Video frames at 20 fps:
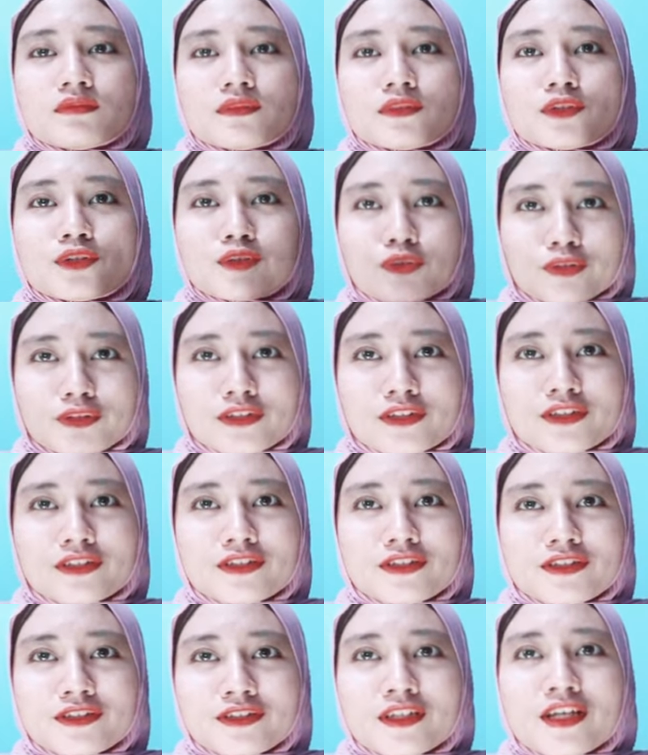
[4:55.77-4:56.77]

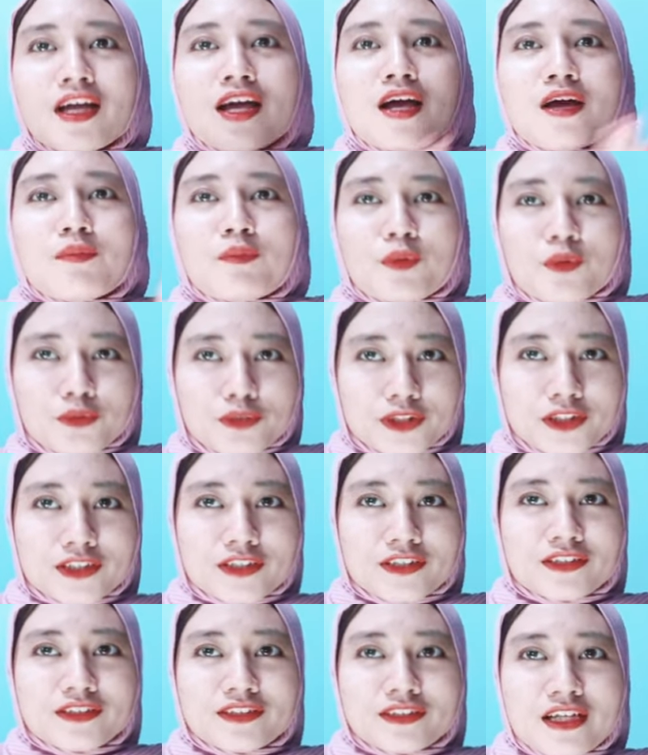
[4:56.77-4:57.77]
sources
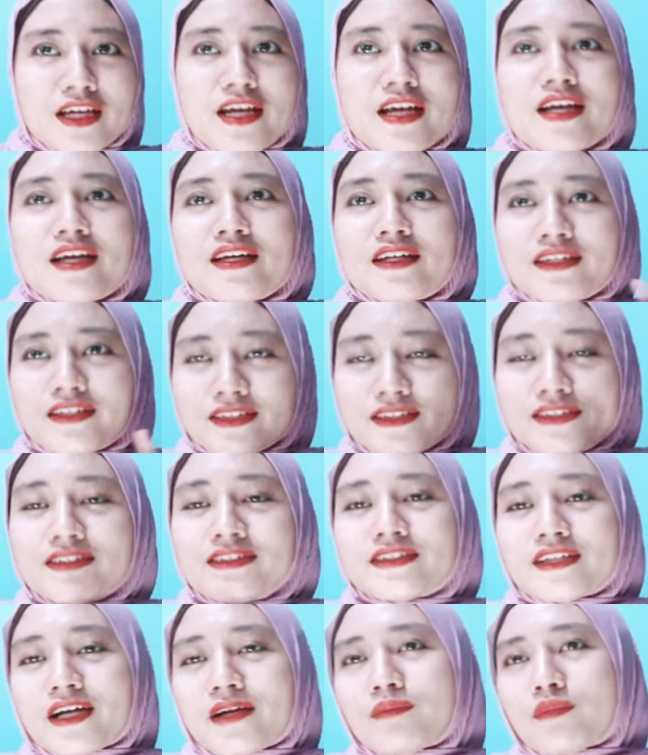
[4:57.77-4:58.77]
pollution, These
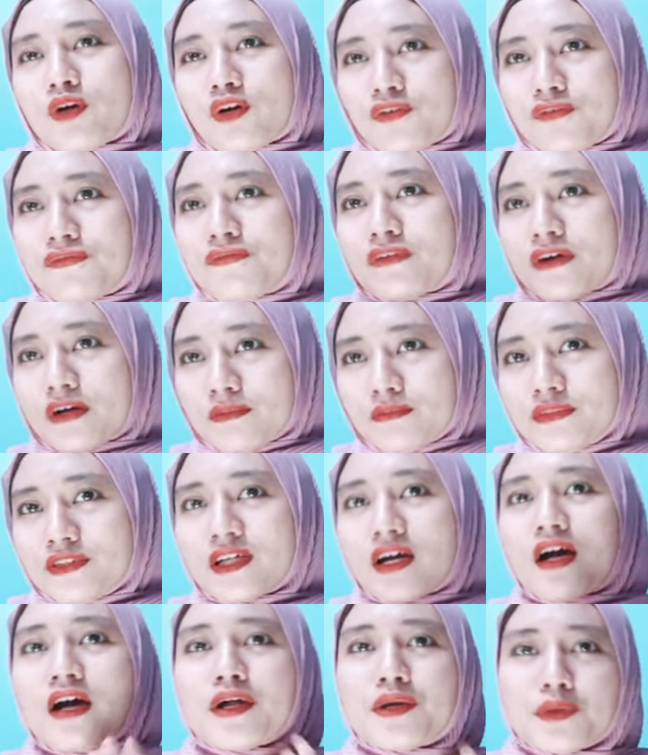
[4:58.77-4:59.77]
type of farms
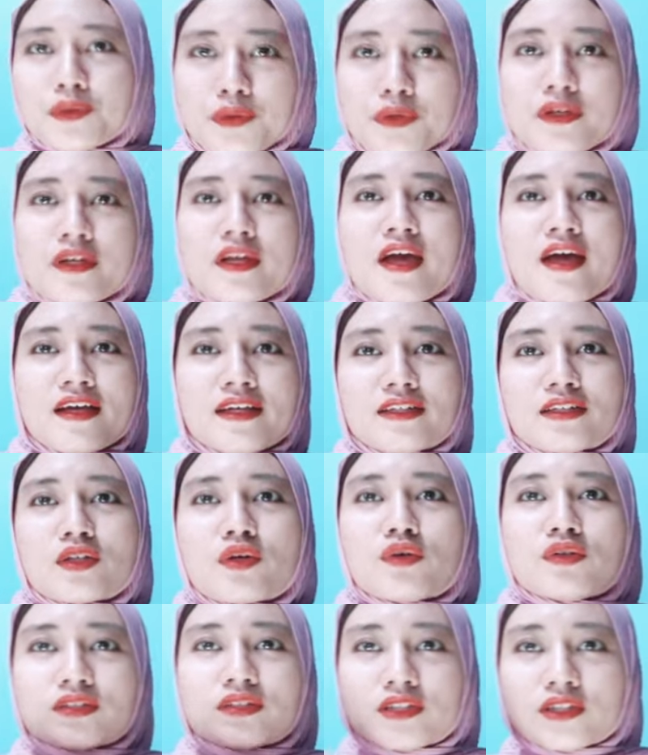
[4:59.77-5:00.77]
are known as
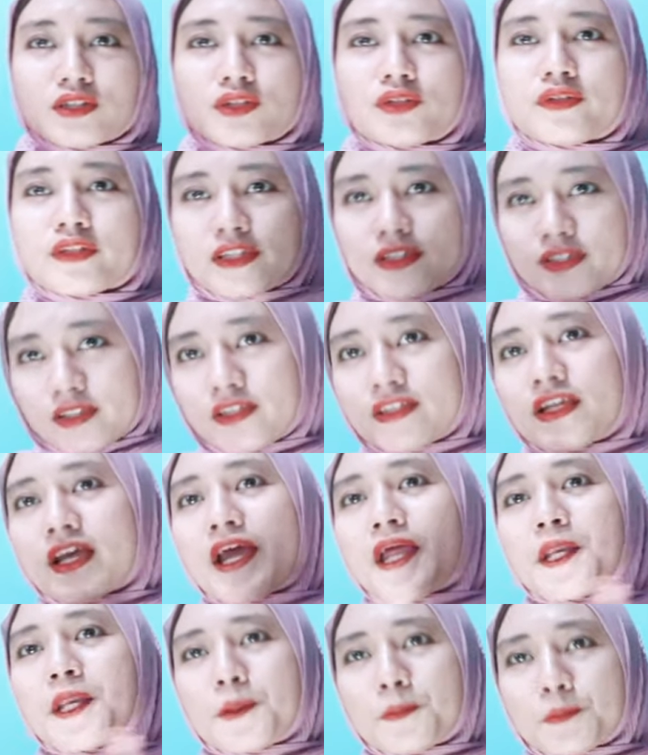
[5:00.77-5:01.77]
concentrated
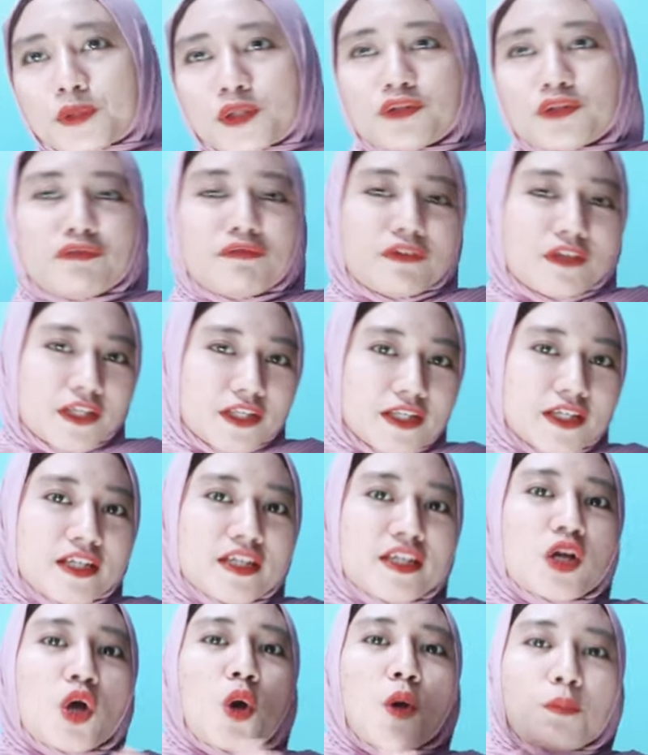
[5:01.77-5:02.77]
animal
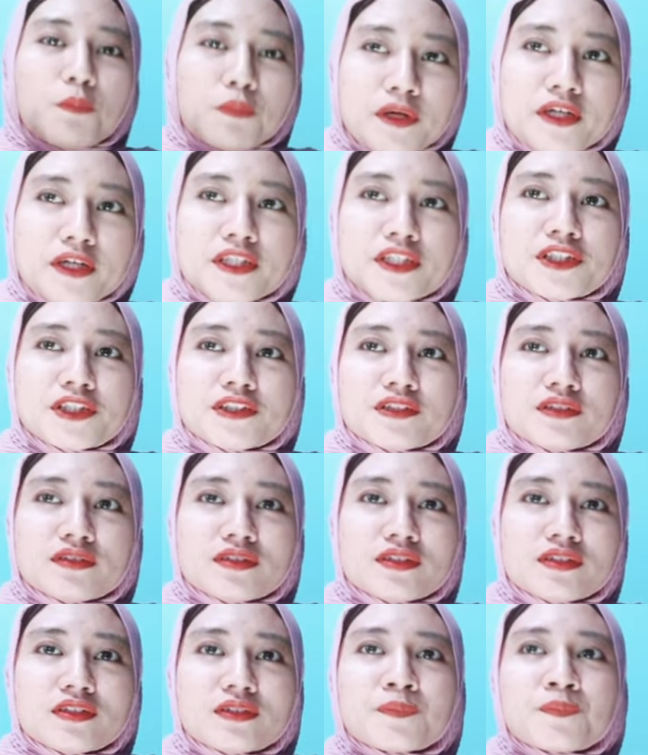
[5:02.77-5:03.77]
feeding
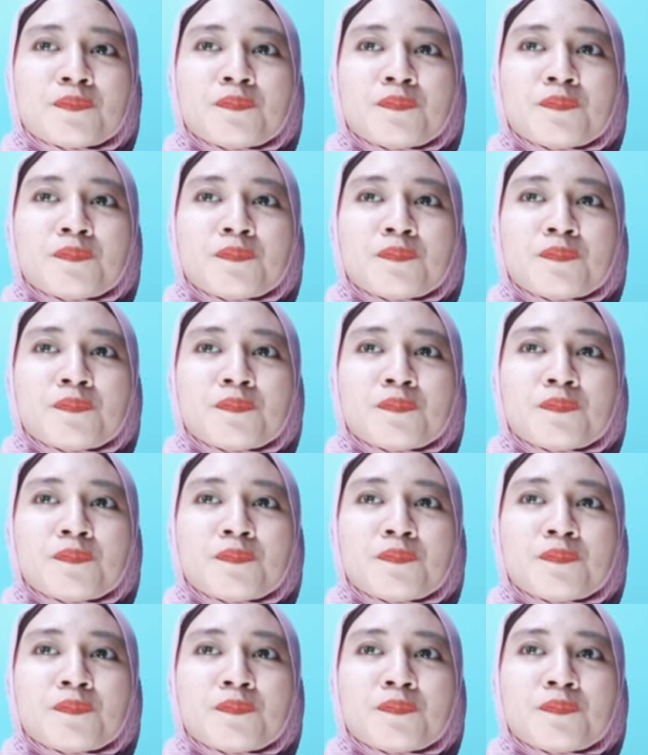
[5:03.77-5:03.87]
operations.